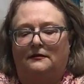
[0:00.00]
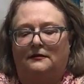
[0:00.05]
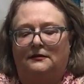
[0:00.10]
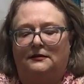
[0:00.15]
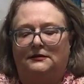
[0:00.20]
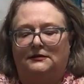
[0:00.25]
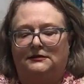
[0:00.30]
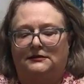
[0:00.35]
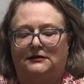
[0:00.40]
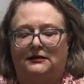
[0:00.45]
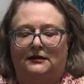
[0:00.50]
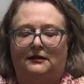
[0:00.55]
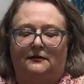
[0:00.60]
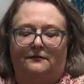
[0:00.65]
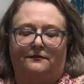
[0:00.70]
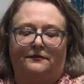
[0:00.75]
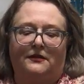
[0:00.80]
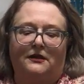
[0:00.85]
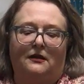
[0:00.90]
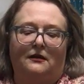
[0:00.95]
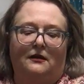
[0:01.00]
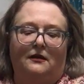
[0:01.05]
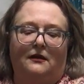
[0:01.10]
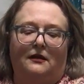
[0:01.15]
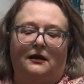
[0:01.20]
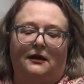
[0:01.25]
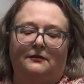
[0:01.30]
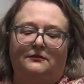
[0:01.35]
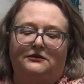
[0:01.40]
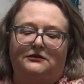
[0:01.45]
let's see.
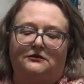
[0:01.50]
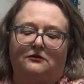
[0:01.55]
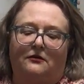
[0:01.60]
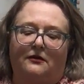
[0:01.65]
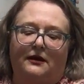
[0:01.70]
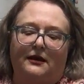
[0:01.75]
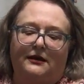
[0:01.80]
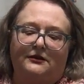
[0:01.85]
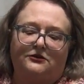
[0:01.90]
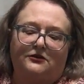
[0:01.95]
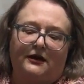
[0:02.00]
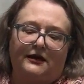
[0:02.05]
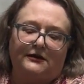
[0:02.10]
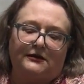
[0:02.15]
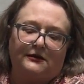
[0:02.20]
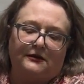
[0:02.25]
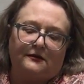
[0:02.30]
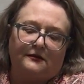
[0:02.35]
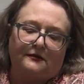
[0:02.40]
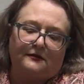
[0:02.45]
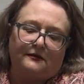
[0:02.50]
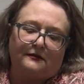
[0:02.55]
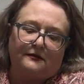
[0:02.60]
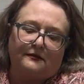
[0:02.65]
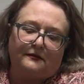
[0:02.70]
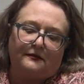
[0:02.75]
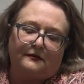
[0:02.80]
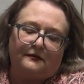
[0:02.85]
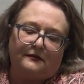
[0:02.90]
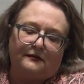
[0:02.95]
I'm sorry, I tried to,
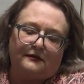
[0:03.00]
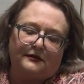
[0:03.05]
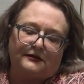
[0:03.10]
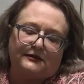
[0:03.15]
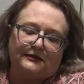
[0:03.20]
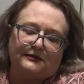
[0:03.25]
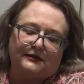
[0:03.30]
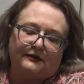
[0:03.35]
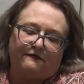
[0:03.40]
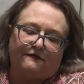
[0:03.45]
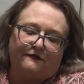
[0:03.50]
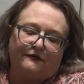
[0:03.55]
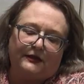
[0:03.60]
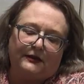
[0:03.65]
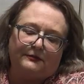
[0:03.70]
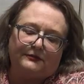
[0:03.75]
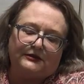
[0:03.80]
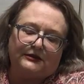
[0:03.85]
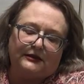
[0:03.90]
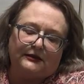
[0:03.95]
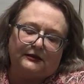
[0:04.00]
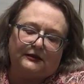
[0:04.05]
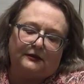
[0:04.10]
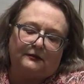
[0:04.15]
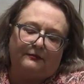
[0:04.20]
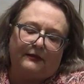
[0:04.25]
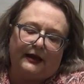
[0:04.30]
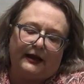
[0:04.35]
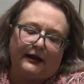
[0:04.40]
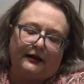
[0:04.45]
this is a flimsy little
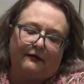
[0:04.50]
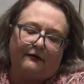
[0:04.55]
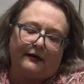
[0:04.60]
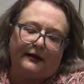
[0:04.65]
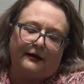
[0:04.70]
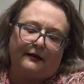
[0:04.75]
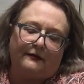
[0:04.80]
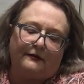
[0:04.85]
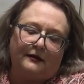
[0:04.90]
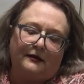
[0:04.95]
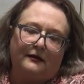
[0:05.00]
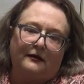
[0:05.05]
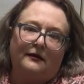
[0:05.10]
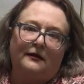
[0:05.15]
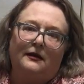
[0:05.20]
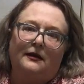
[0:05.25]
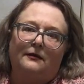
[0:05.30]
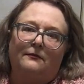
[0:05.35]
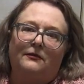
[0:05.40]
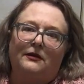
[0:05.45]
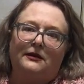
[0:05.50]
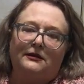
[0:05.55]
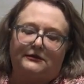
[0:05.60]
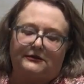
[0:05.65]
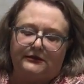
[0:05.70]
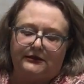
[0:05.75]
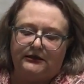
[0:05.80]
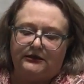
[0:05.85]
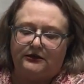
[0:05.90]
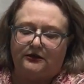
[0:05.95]
background, but
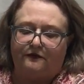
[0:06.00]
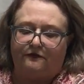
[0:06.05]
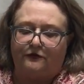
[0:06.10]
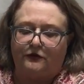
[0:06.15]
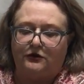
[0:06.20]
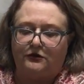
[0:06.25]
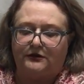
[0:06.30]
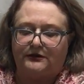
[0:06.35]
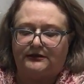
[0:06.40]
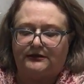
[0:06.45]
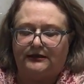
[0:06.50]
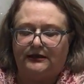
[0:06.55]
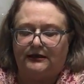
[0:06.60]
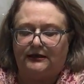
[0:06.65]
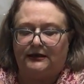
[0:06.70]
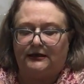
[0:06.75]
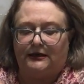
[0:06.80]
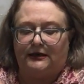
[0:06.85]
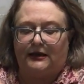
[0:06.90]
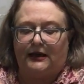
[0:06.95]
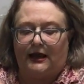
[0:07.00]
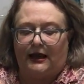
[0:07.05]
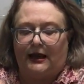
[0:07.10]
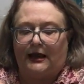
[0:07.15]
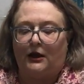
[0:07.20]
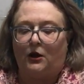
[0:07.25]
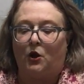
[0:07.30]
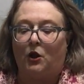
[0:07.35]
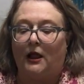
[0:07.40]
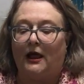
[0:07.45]
it's easier for you to see it at an
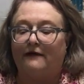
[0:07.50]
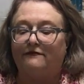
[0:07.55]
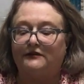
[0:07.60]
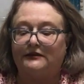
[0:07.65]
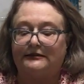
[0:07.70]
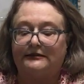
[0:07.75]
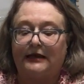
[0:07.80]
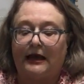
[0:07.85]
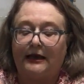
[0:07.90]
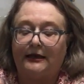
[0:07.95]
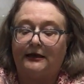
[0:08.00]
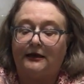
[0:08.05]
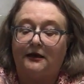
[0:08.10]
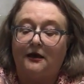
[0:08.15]
angle, I've decided.